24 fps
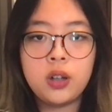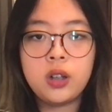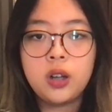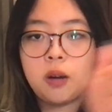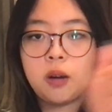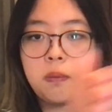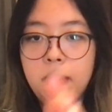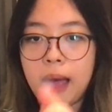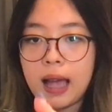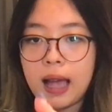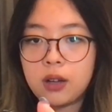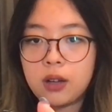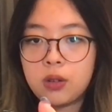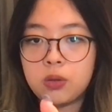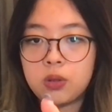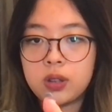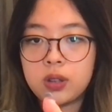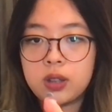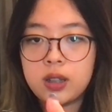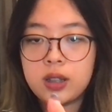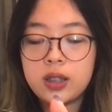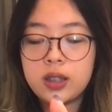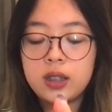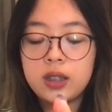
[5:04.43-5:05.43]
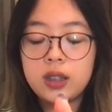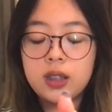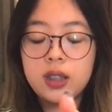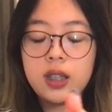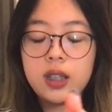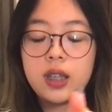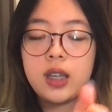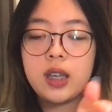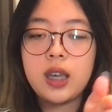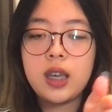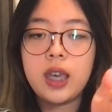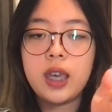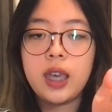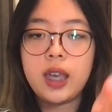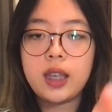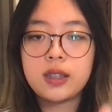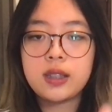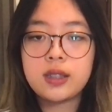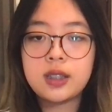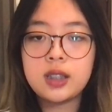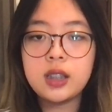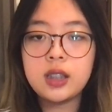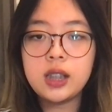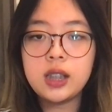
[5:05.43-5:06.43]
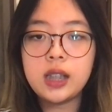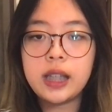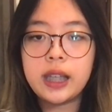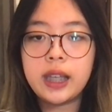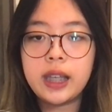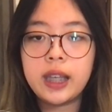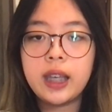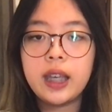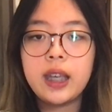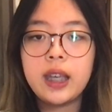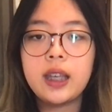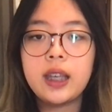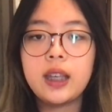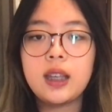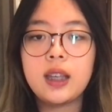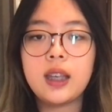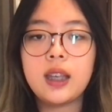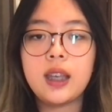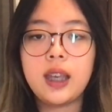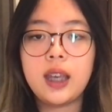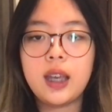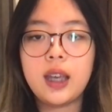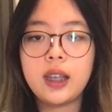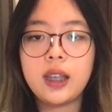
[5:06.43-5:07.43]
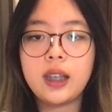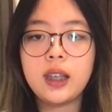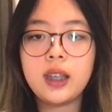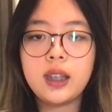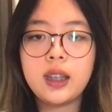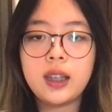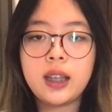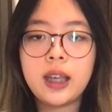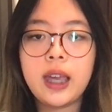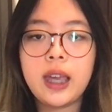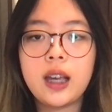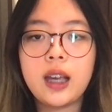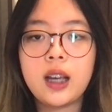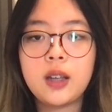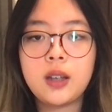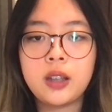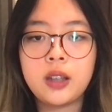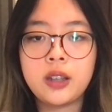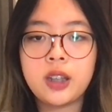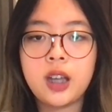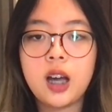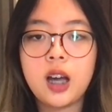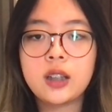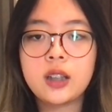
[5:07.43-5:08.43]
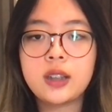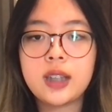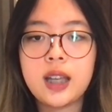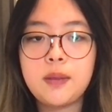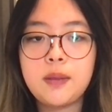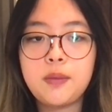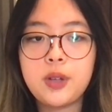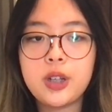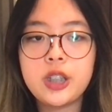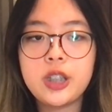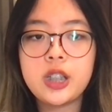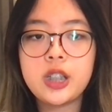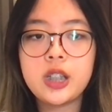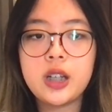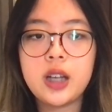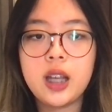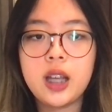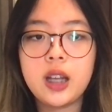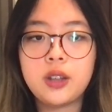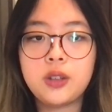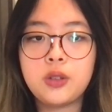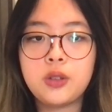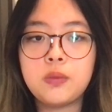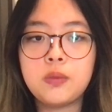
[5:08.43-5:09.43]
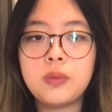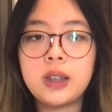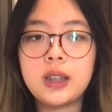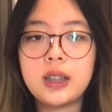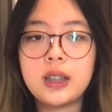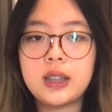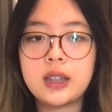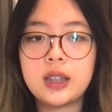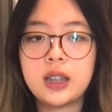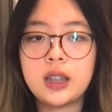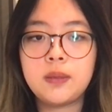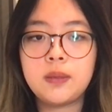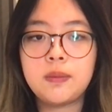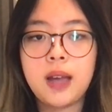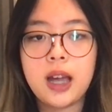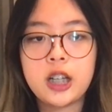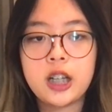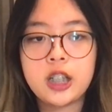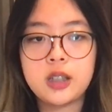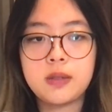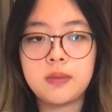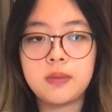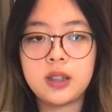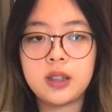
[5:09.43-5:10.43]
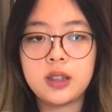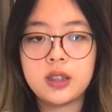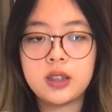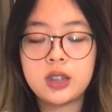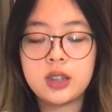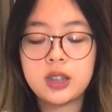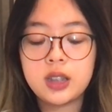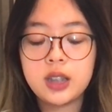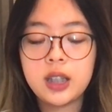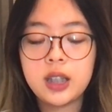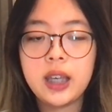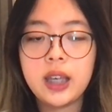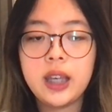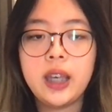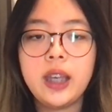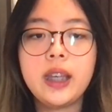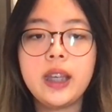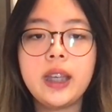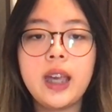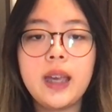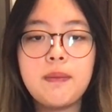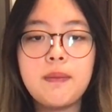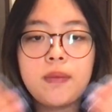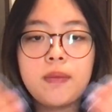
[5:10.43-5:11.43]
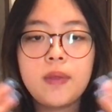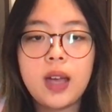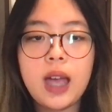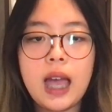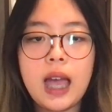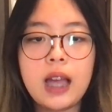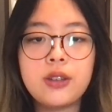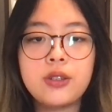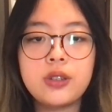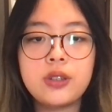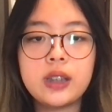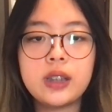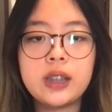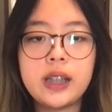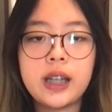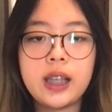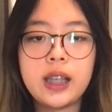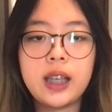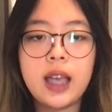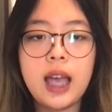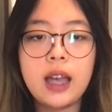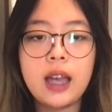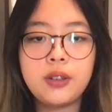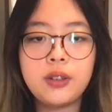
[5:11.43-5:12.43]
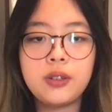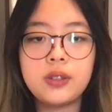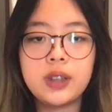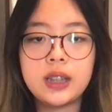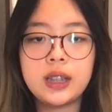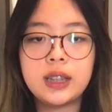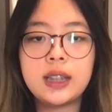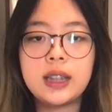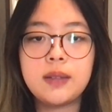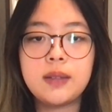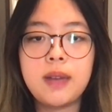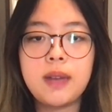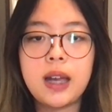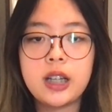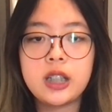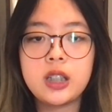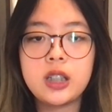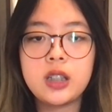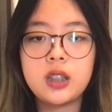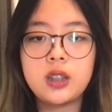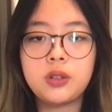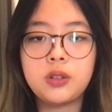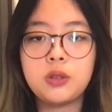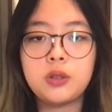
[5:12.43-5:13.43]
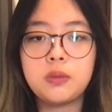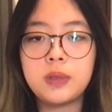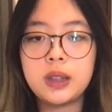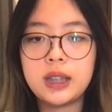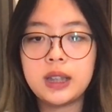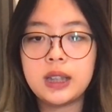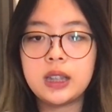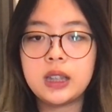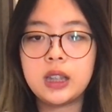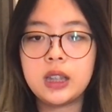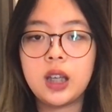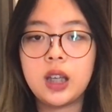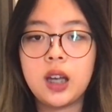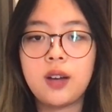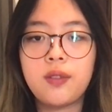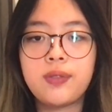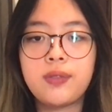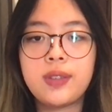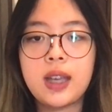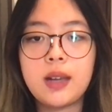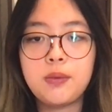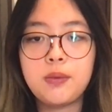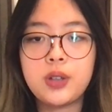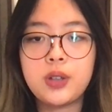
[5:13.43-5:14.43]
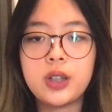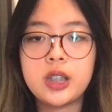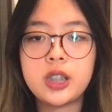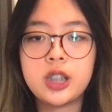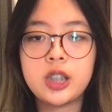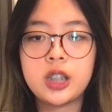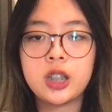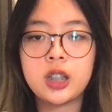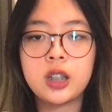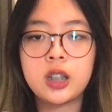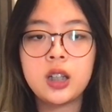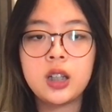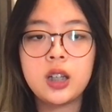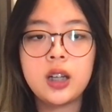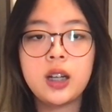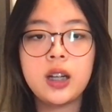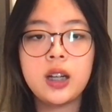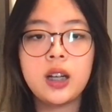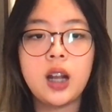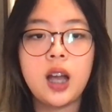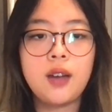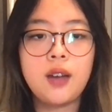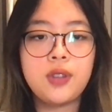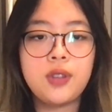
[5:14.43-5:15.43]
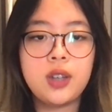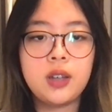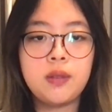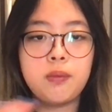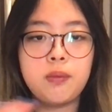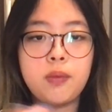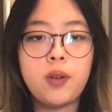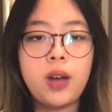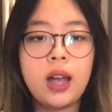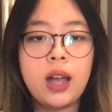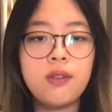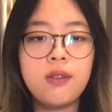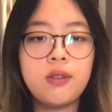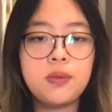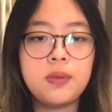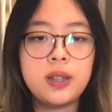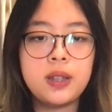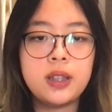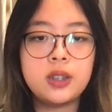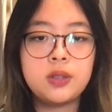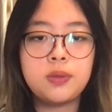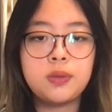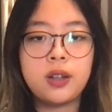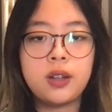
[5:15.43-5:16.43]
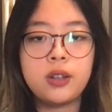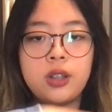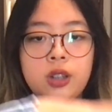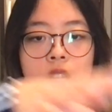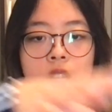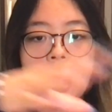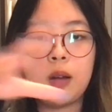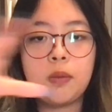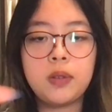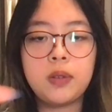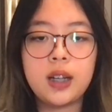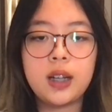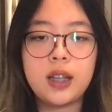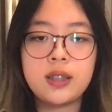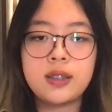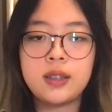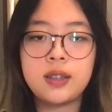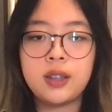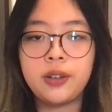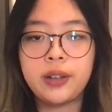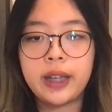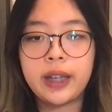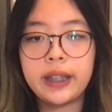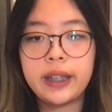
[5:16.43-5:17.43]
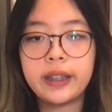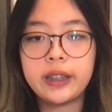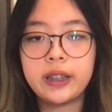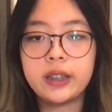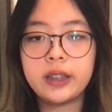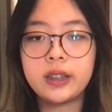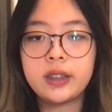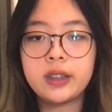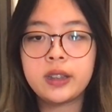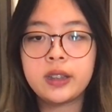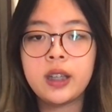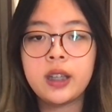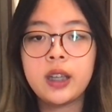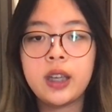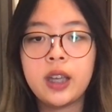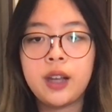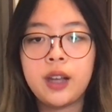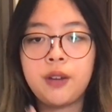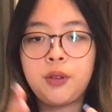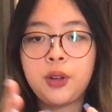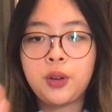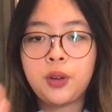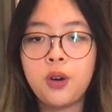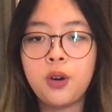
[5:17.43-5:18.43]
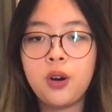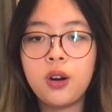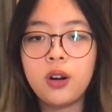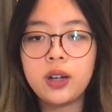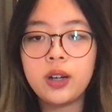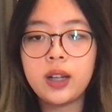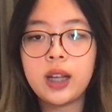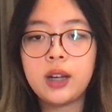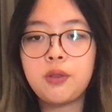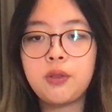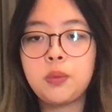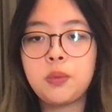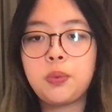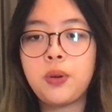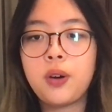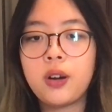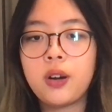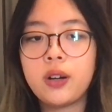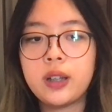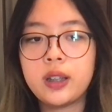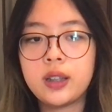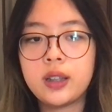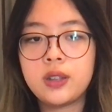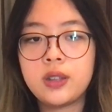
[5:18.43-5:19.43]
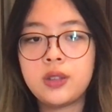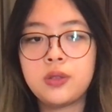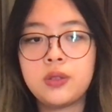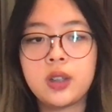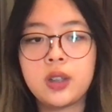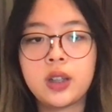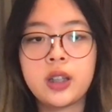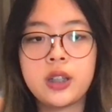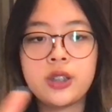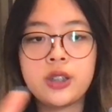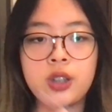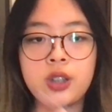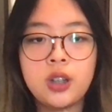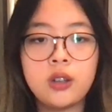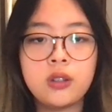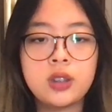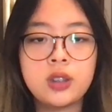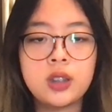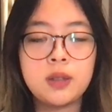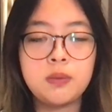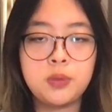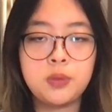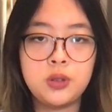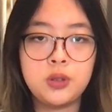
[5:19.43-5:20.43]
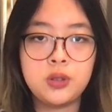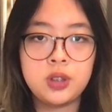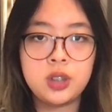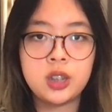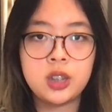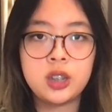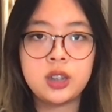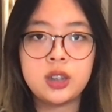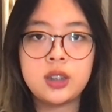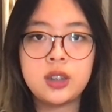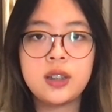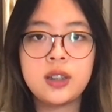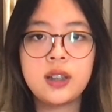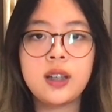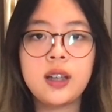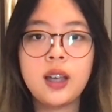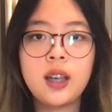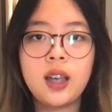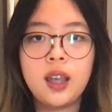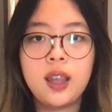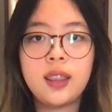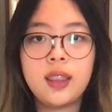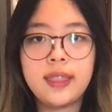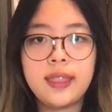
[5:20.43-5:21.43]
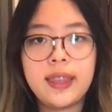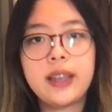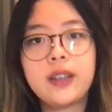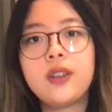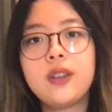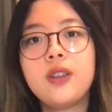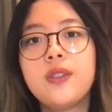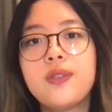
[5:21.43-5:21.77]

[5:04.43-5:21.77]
or backward. And thirdly, it can conduct temperature and humidity measurements. It can accurately measure the humidity of temperature of the environment where the robot is located and record and report it to the controlled computer. Thank you.